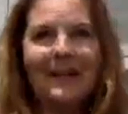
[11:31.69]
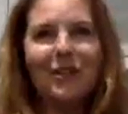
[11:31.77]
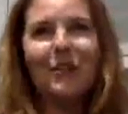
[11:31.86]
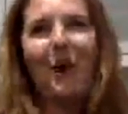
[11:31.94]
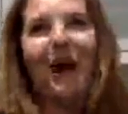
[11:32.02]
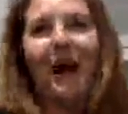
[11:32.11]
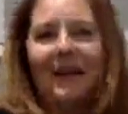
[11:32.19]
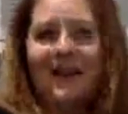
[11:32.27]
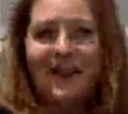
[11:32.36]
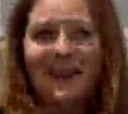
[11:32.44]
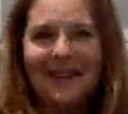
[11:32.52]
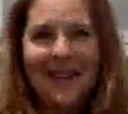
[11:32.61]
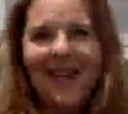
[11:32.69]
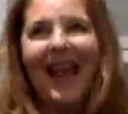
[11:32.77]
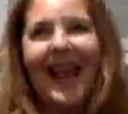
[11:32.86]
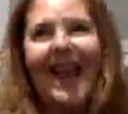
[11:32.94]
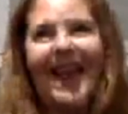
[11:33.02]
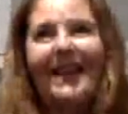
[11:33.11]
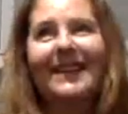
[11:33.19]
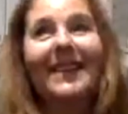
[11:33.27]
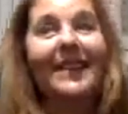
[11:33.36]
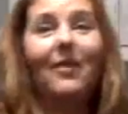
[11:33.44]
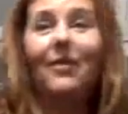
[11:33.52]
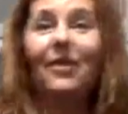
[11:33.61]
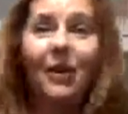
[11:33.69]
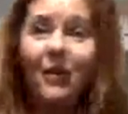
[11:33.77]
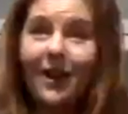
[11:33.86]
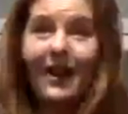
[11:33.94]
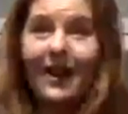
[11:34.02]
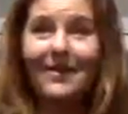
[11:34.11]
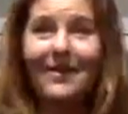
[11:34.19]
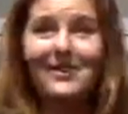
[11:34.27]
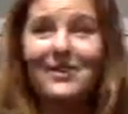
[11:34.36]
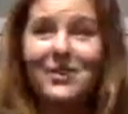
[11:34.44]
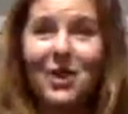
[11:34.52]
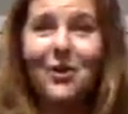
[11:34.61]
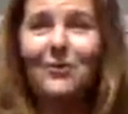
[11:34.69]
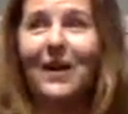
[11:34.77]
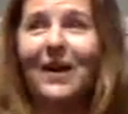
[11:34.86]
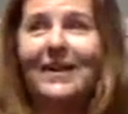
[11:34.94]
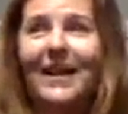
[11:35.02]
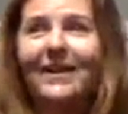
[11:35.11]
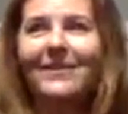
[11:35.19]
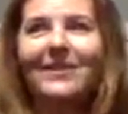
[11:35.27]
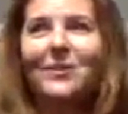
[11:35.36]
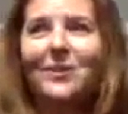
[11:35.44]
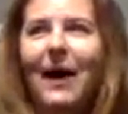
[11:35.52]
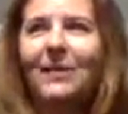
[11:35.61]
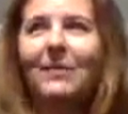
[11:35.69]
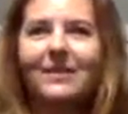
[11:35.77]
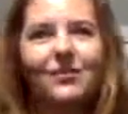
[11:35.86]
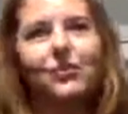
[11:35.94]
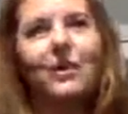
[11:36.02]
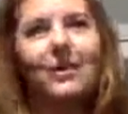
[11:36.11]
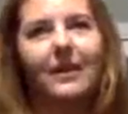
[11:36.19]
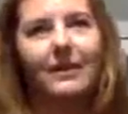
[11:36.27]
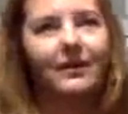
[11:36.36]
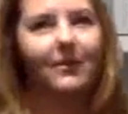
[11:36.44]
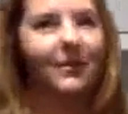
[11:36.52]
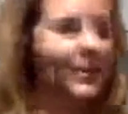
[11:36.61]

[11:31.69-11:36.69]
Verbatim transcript: dishwater. And they're not on the stove right now, so I was struggling a little